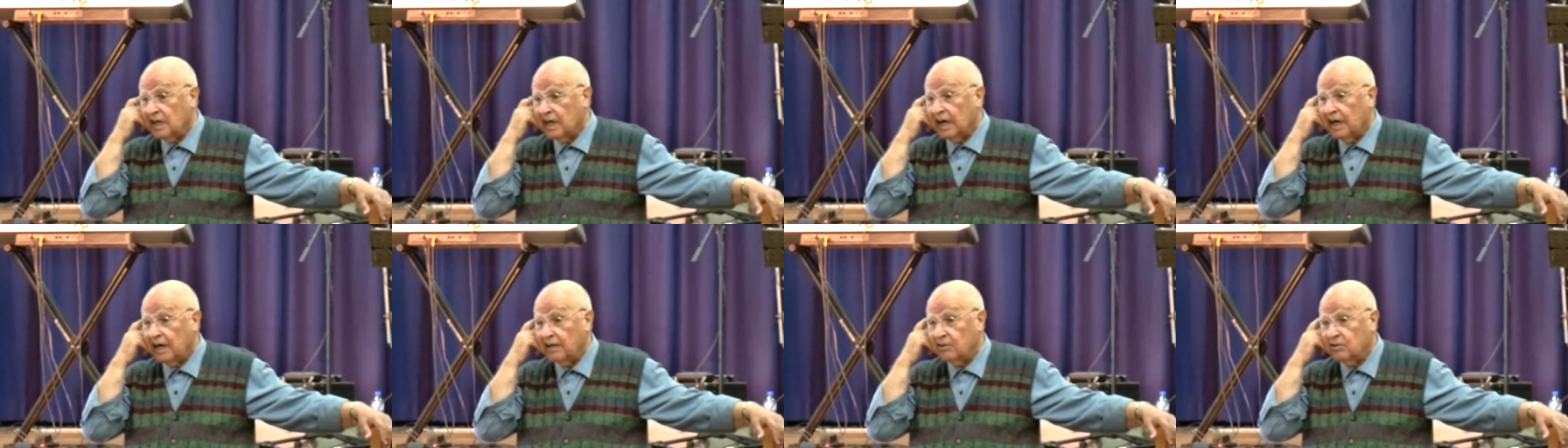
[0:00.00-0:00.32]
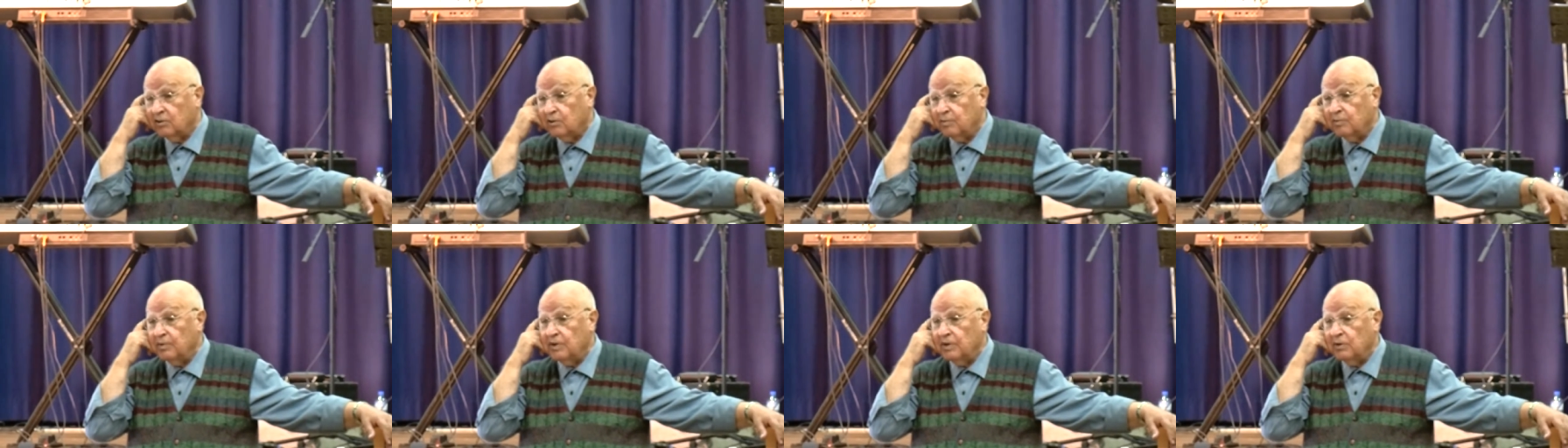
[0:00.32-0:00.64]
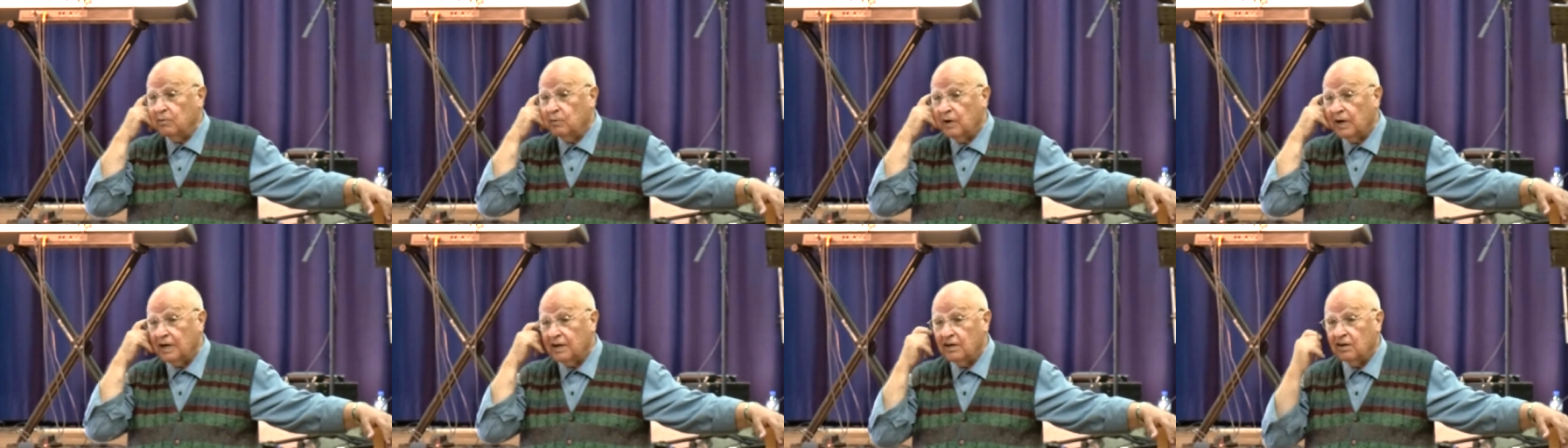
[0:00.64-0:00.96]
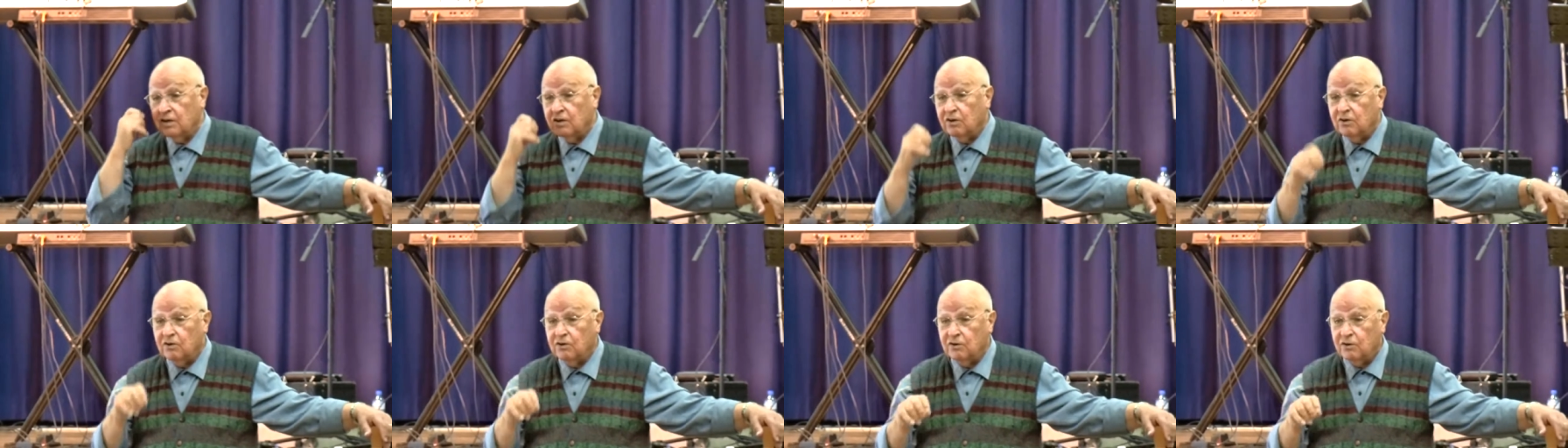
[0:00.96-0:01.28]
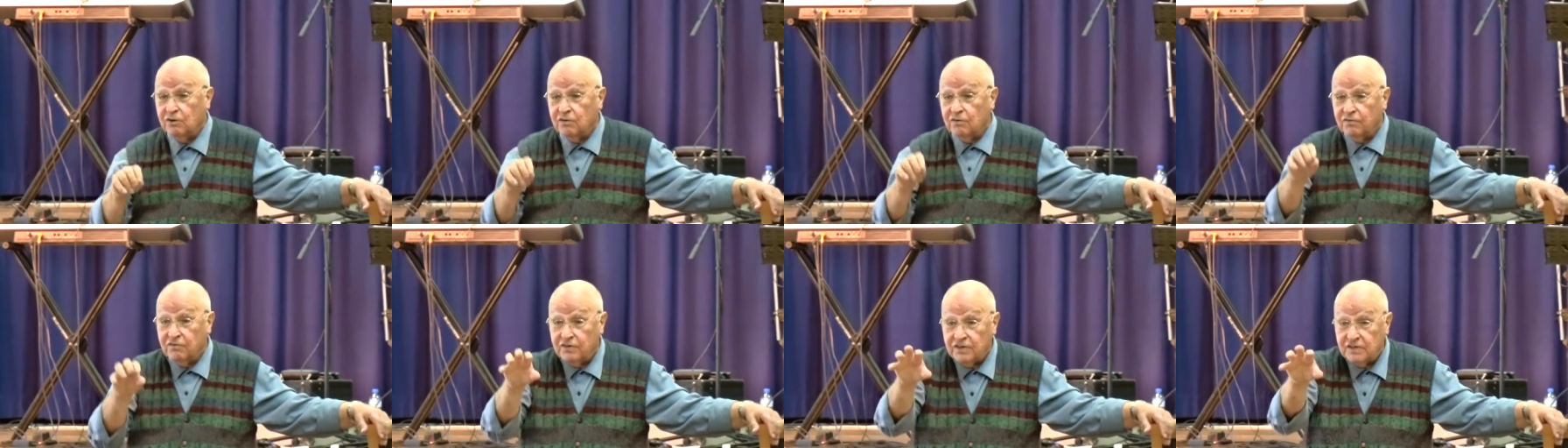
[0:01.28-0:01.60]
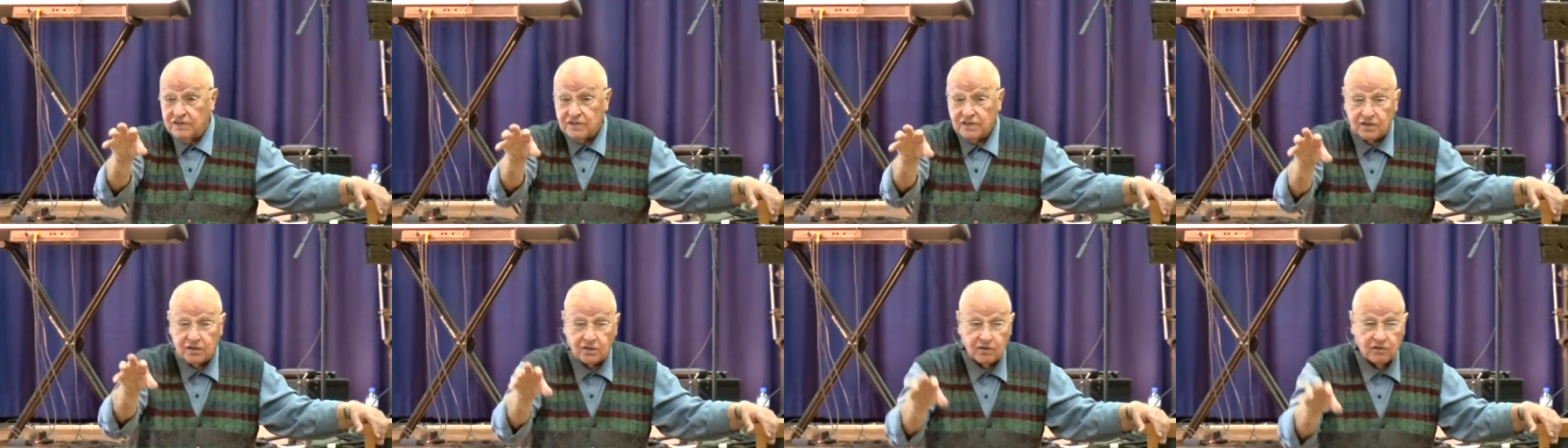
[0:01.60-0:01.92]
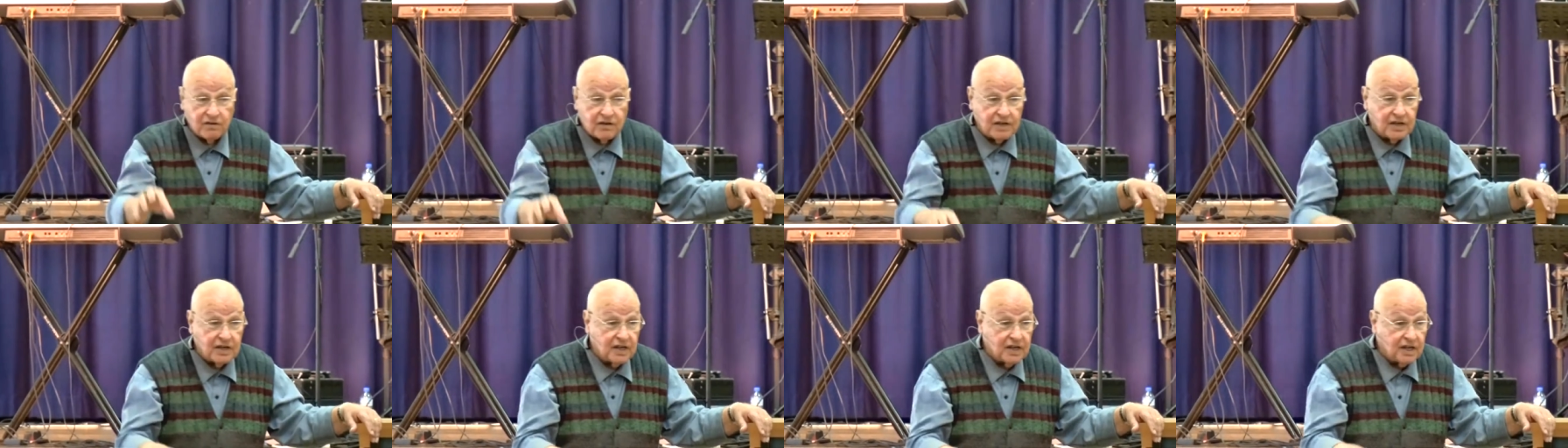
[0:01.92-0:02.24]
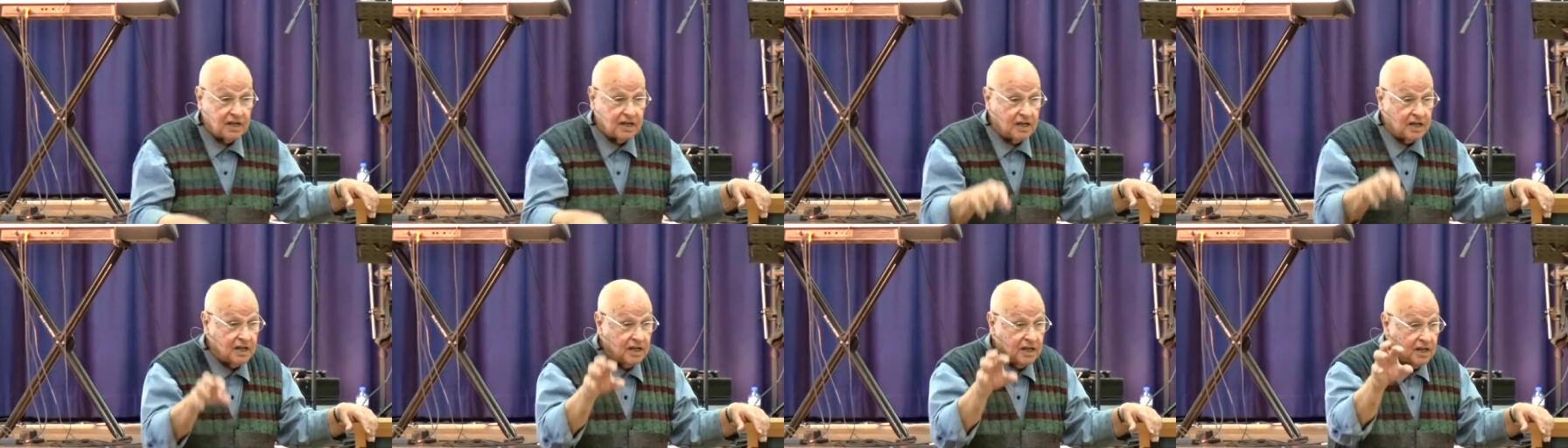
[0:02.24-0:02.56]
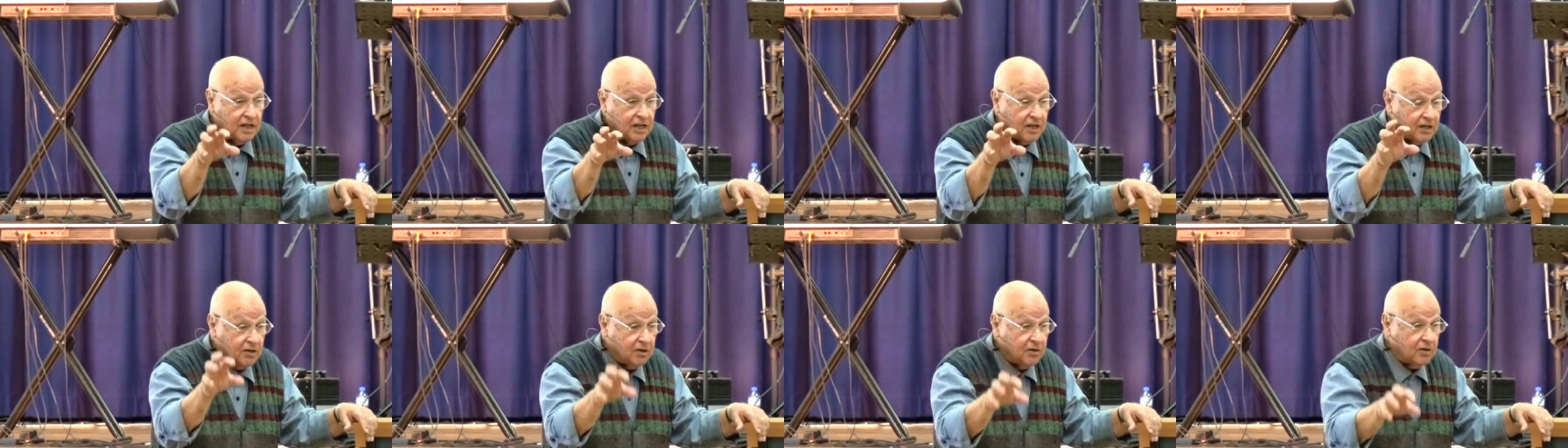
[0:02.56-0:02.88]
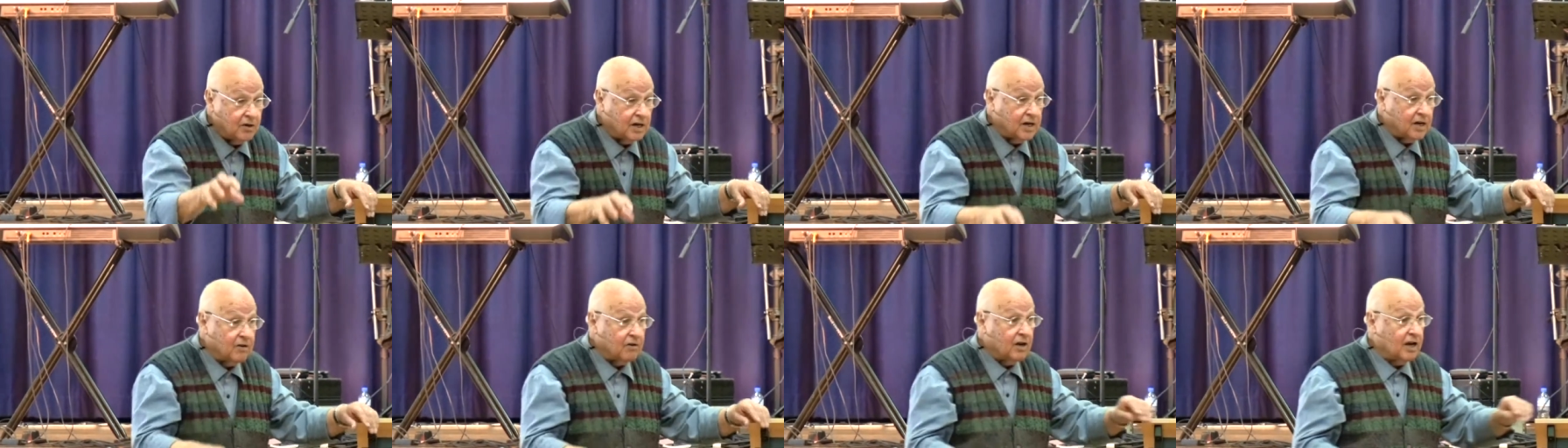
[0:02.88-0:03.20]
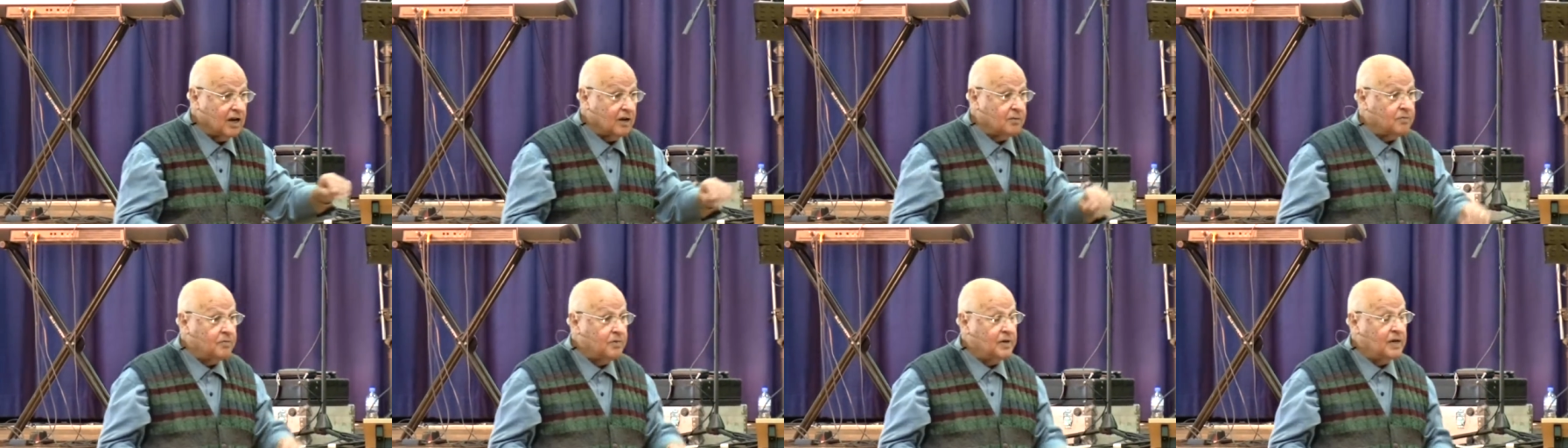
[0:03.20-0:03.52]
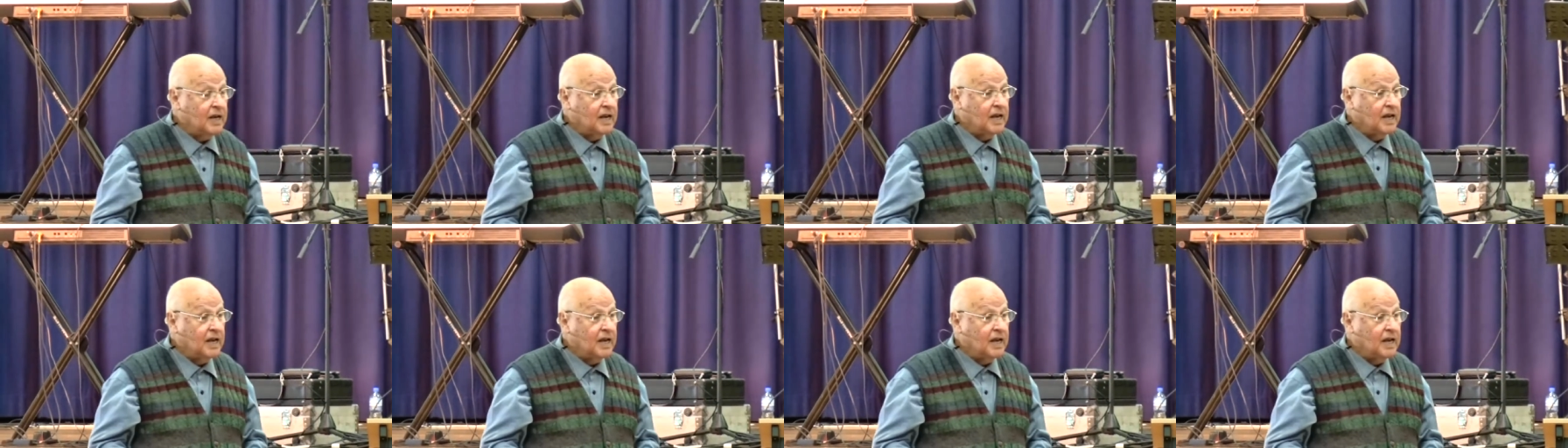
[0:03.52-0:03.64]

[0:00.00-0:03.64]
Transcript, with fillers: It had to be one, you know, you visit over here, you hurry up.